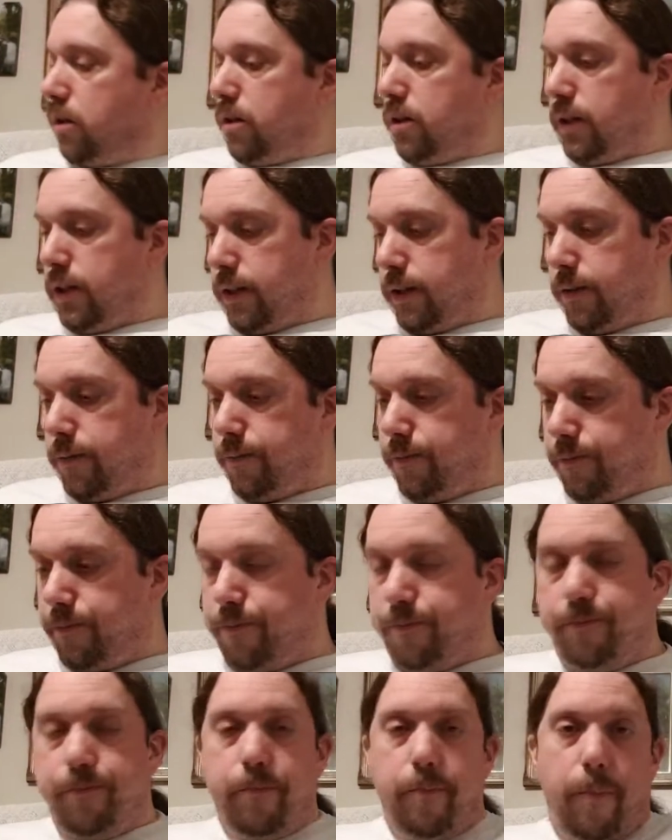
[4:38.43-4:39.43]

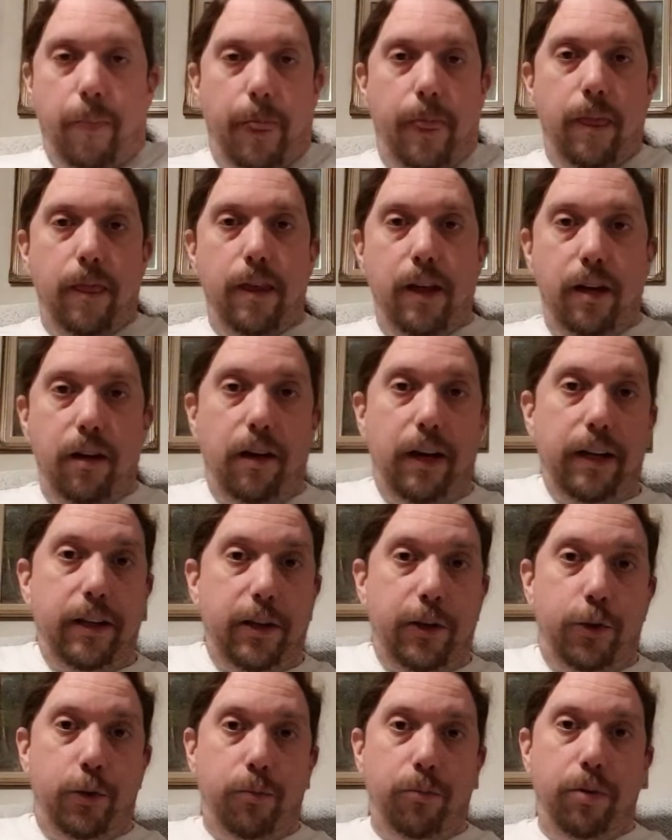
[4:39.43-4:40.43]
Then I had
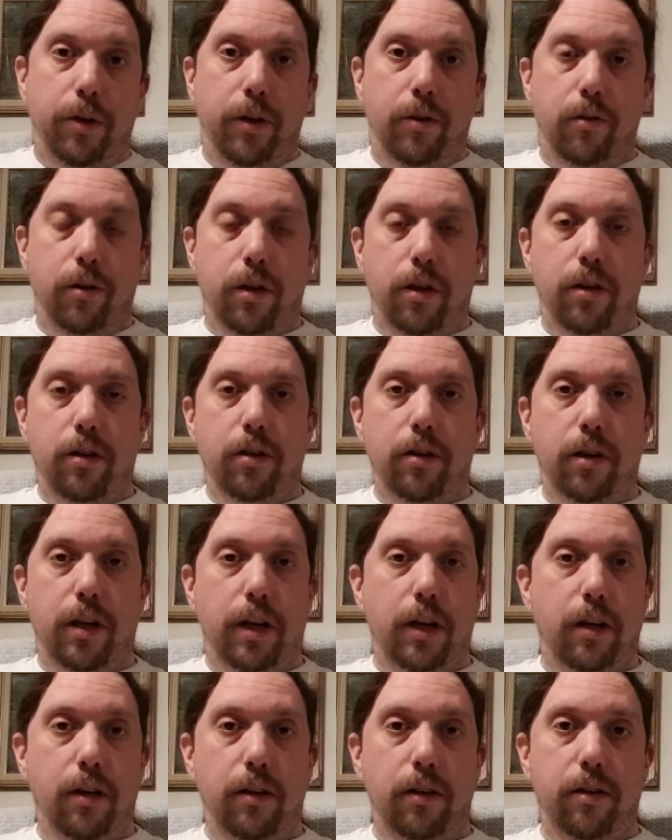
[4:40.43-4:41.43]
this on pre-order,
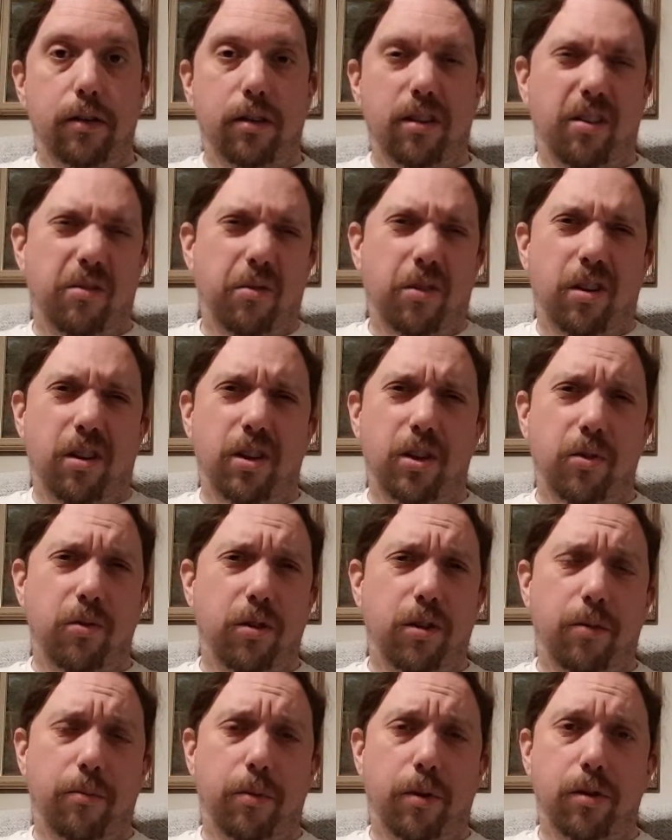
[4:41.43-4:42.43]
and I'm not going to do
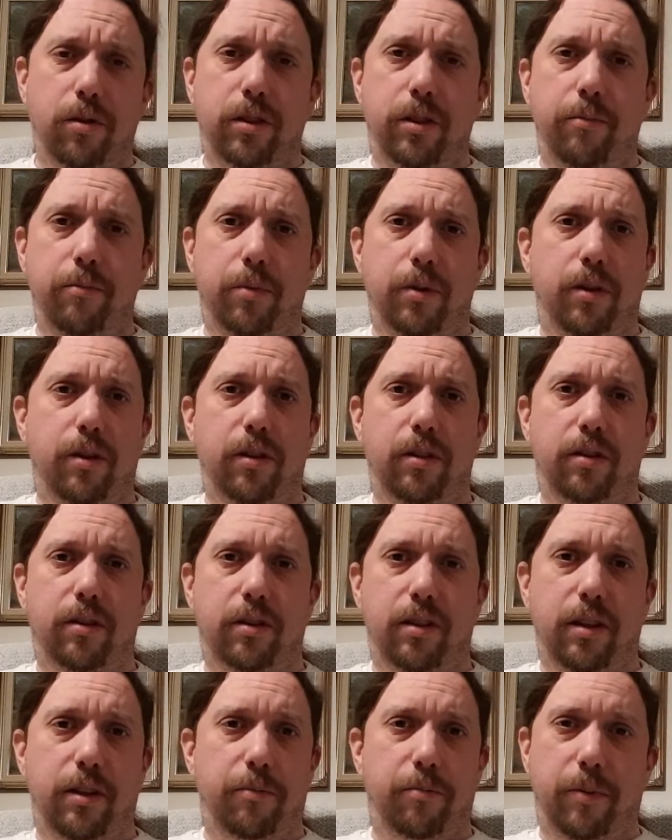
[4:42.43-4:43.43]
an unboxing because
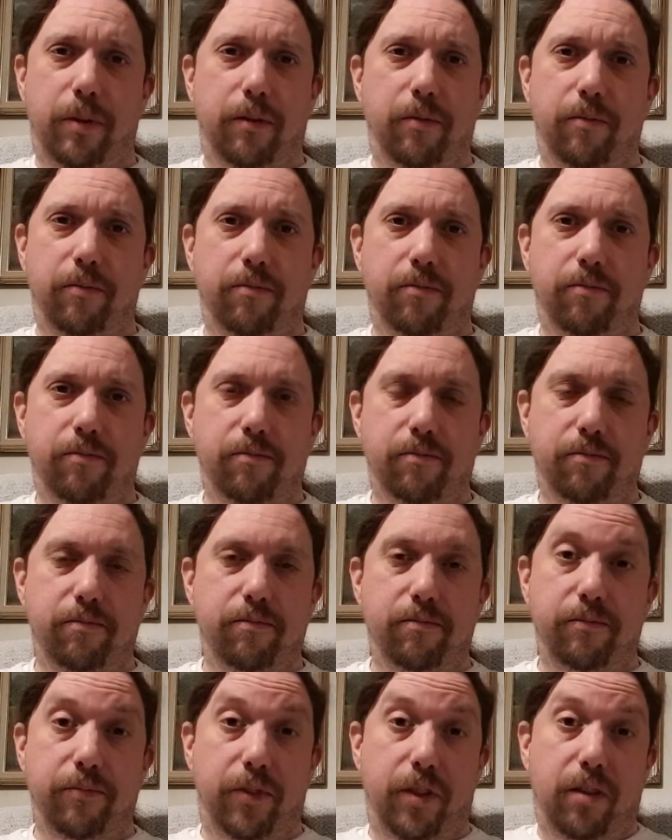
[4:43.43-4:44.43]
there's been
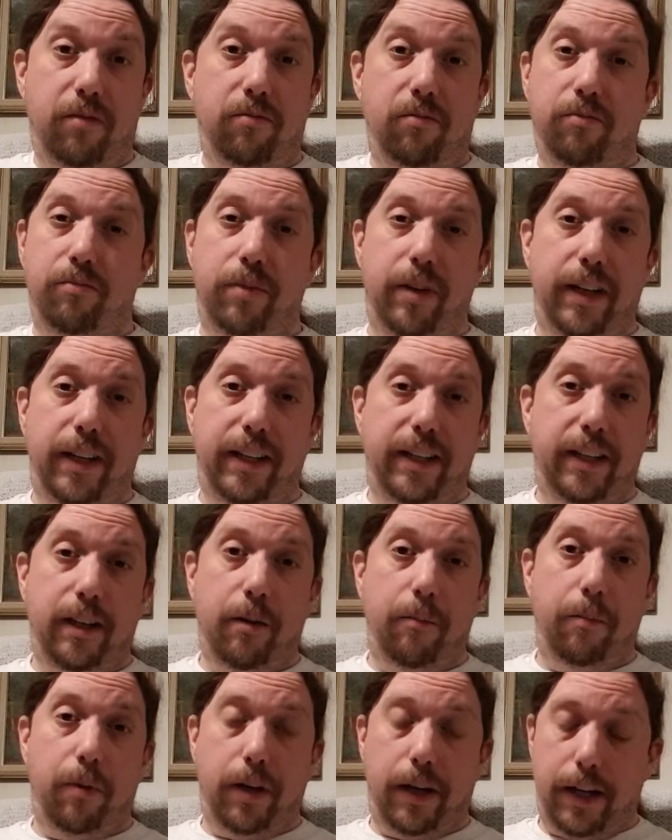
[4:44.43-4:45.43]
plenty
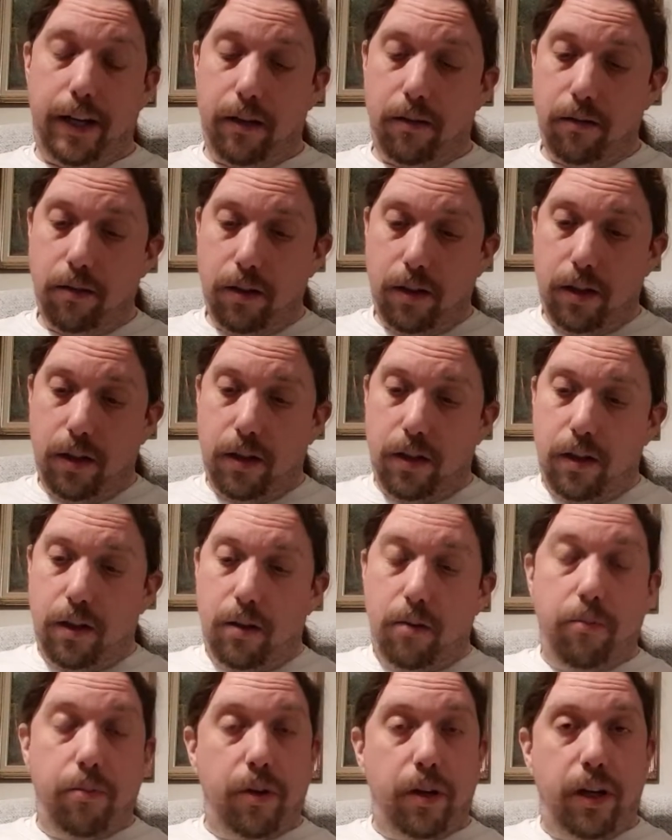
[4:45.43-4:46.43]
done by now.
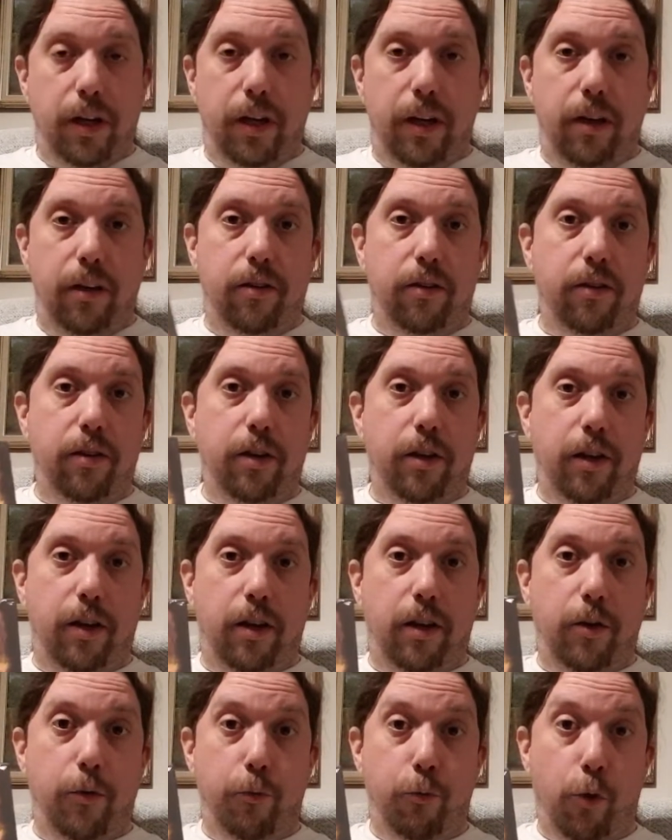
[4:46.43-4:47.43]
But it is
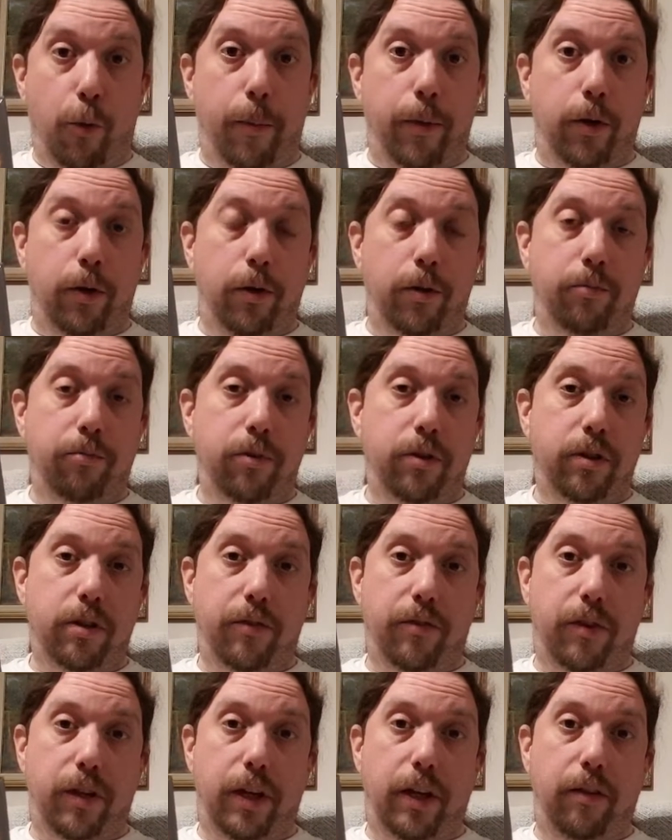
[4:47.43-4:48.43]
Robin Hood, Prince
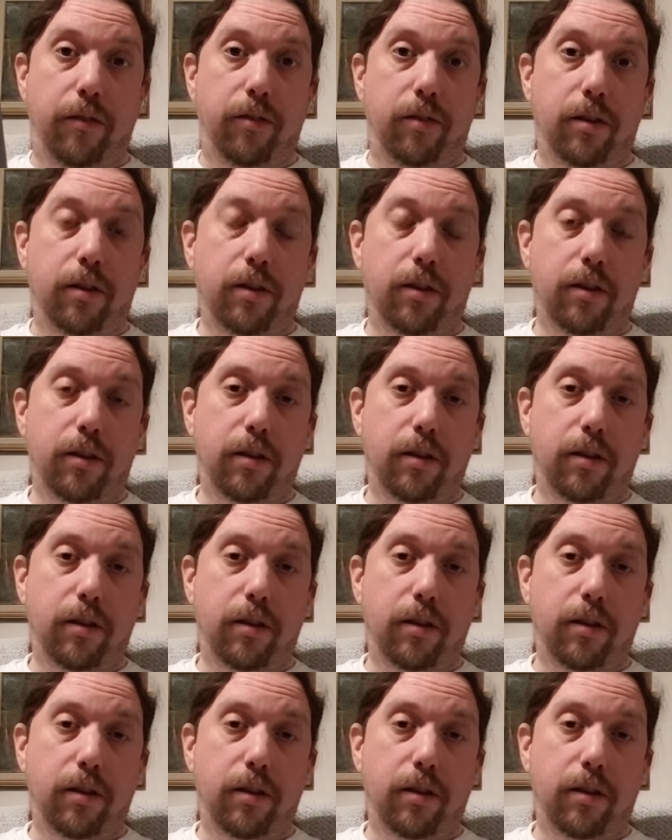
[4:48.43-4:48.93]
of Thieves.